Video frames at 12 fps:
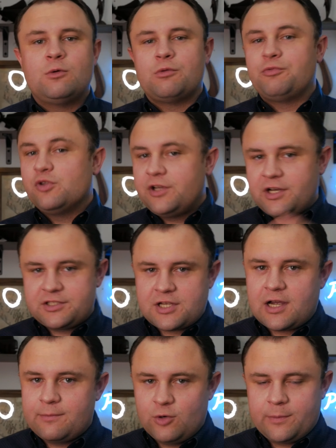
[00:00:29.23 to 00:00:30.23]
We're really going to
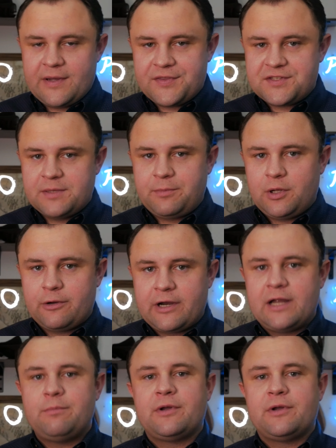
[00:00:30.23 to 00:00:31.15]
talk more about the simple IRA,